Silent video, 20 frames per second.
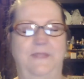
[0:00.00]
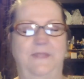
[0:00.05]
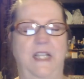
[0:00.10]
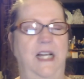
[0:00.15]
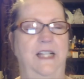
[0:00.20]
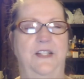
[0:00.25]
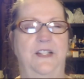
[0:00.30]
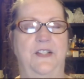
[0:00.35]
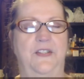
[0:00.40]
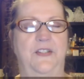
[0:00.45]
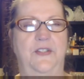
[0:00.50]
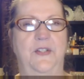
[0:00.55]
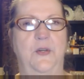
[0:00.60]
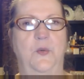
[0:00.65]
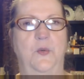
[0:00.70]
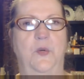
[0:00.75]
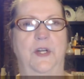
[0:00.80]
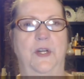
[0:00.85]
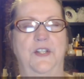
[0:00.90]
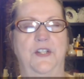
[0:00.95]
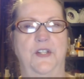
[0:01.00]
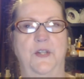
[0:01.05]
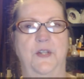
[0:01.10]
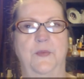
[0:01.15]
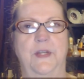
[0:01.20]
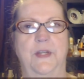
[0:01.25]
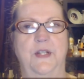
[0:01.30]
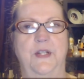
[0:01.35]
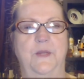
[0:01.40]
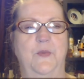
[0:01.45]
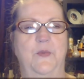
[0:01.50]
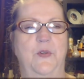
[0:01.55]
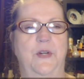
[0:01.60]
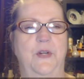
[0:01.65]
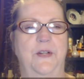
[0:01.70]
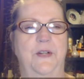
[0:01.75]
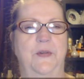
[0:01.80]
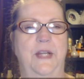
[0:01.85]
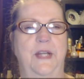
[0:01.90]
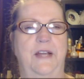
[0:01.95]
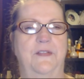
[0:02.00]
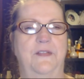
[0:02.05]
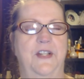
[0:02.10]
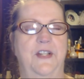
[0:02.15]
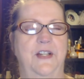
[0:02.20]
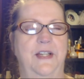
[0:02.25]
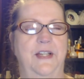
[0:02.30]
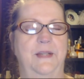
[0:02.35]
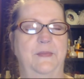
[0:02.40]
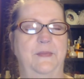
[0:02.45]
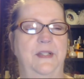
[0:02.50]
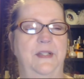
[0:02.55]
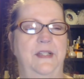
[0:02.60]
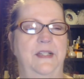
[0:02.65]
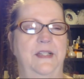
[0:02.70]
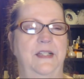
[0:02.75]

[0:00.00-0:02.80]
I just don't watch it too much anymore. I don't have time.